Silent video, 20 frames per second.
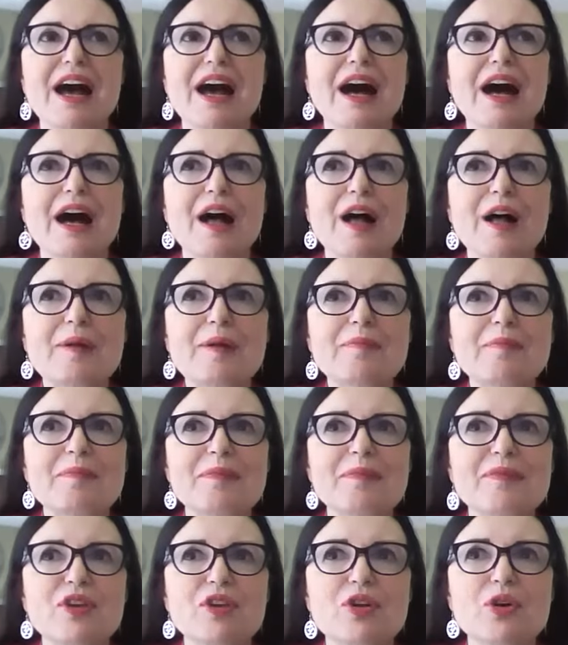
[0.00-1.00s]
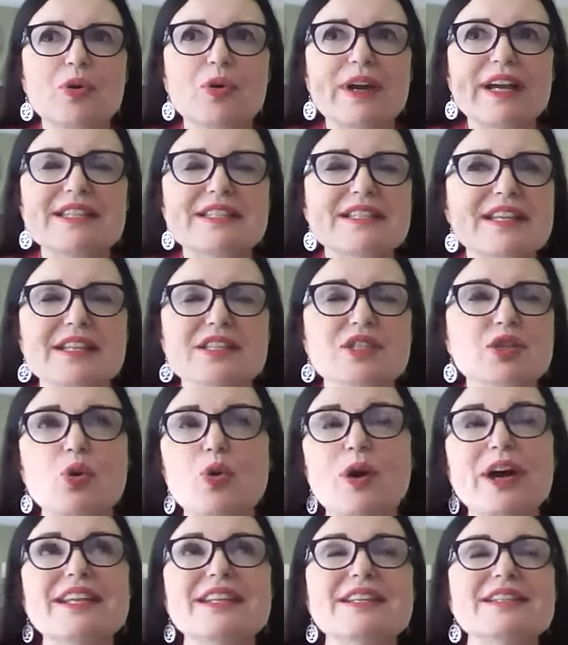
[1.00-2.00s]
it's
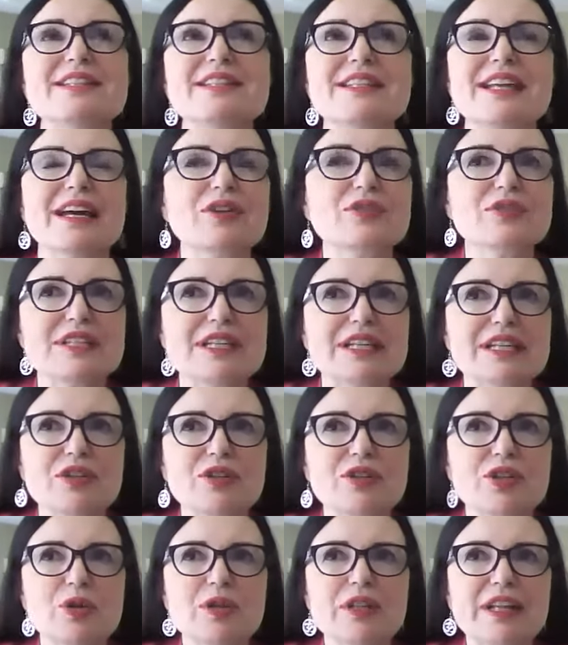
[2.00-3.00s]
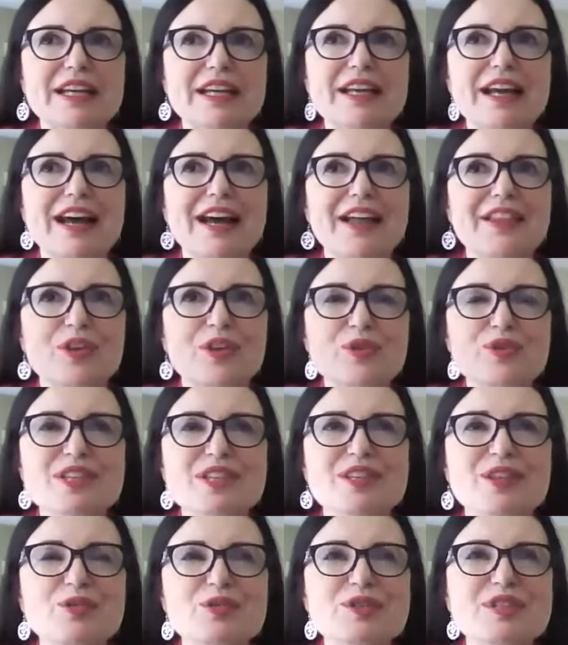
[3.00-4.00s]
quite astounding. Like there's
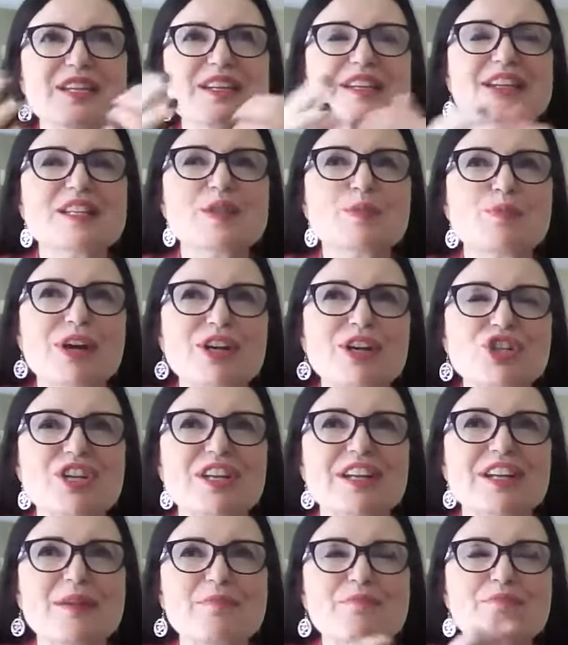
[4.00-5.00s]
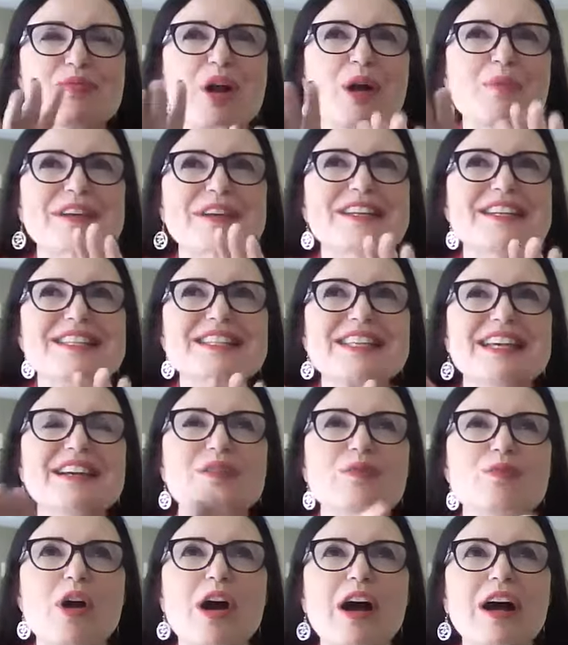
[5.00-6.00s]
an expression, I'm probably going to say
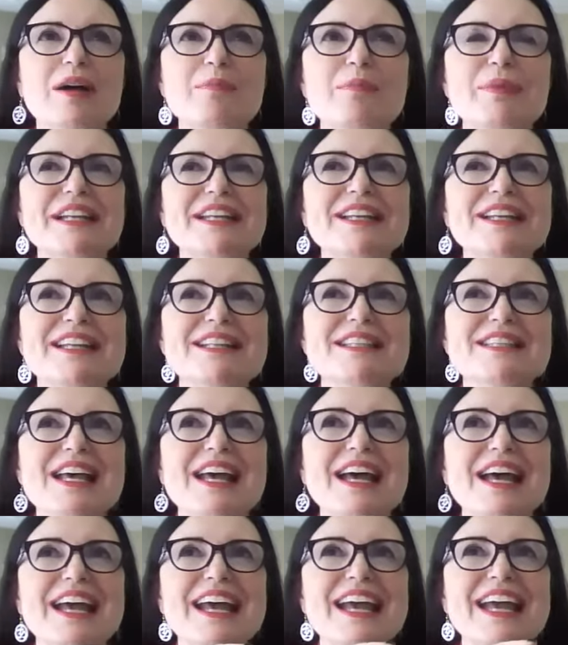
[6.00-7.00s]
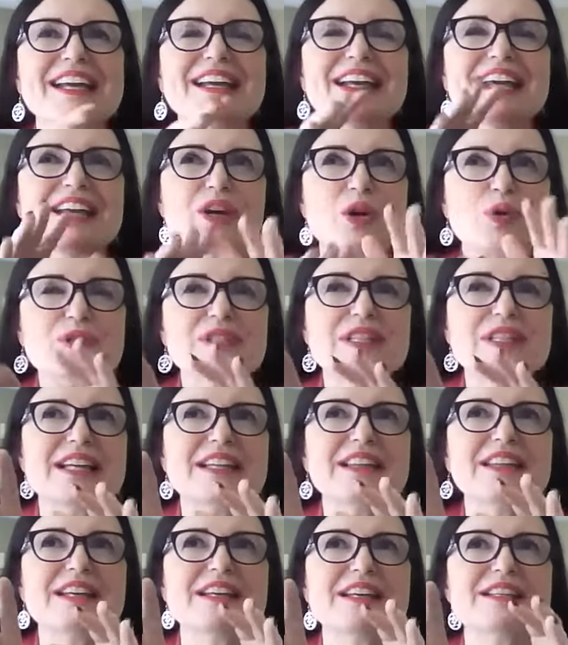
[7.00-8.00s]
it wrong, but it goes
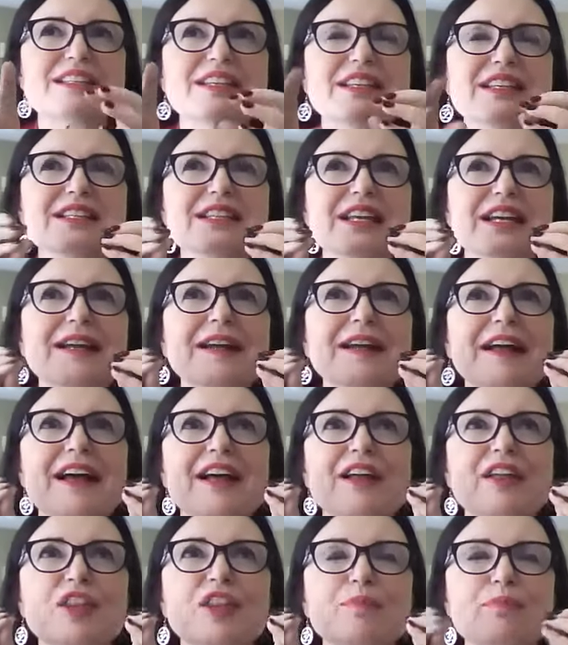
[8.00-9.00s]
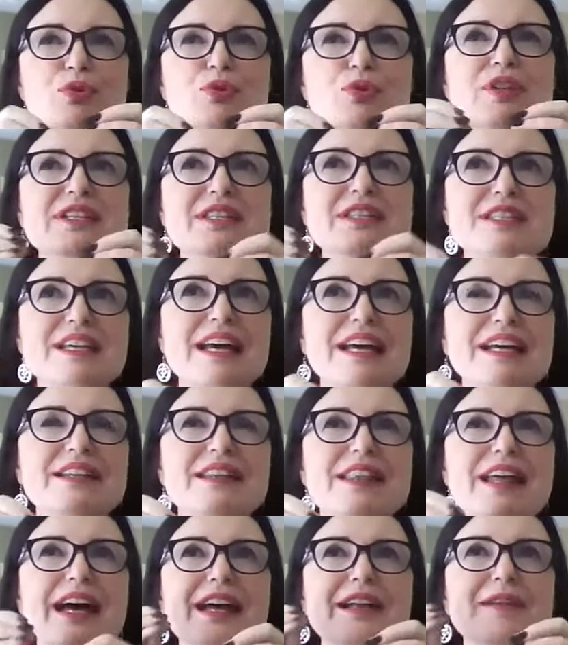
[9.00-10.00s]
like this. It's like the Buddha said
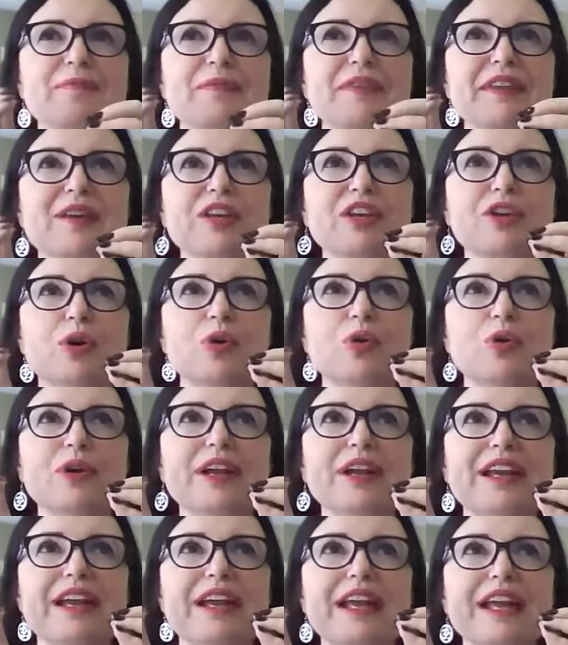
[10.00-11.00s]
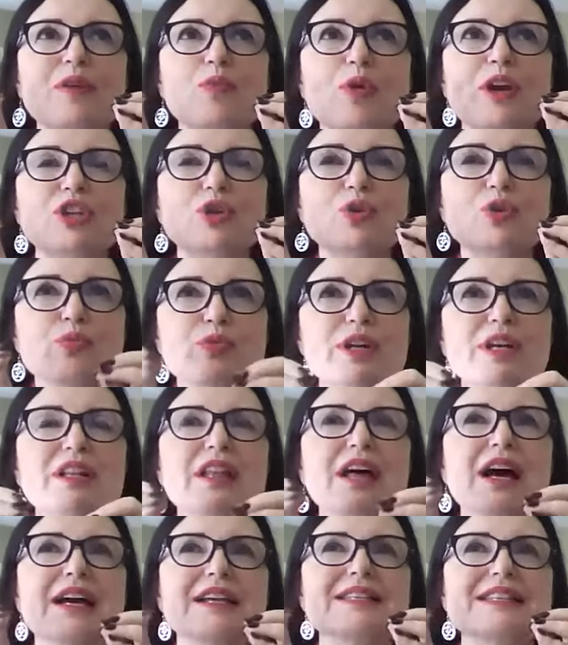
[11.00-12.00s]
that, when you
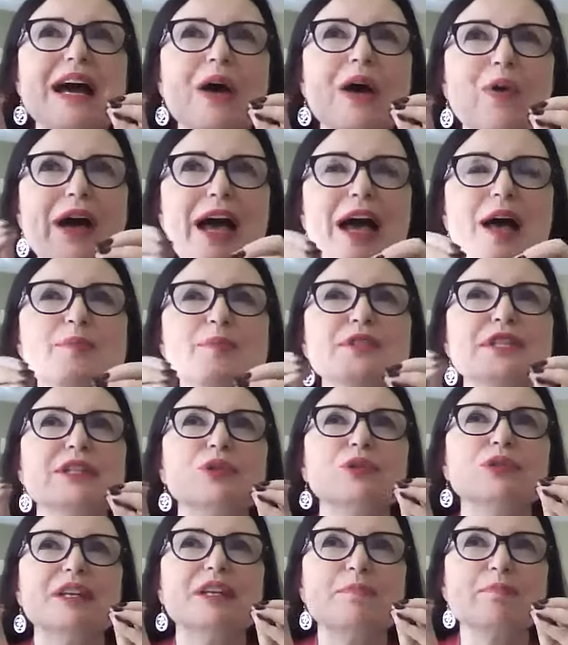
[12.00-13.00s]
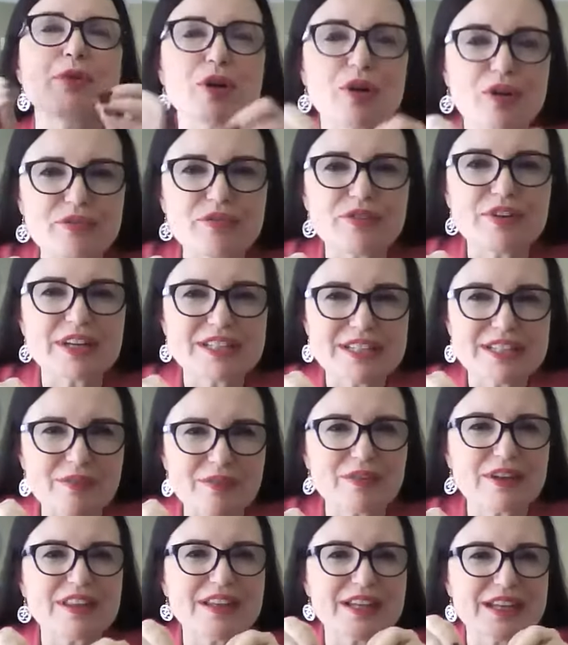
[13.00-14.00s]
realize how absolutely perfect
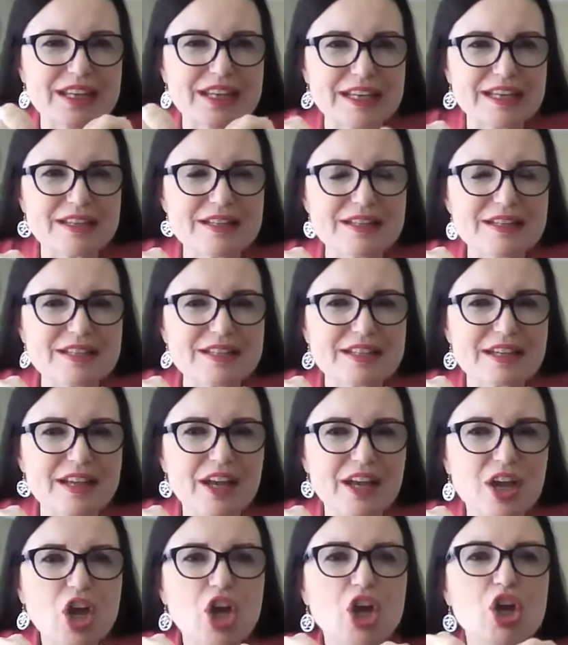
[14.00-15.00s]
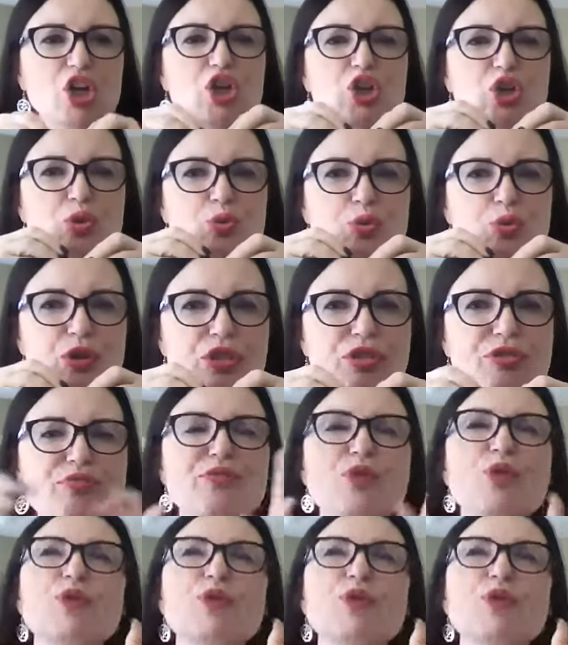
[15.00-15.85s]
everything is, you will throw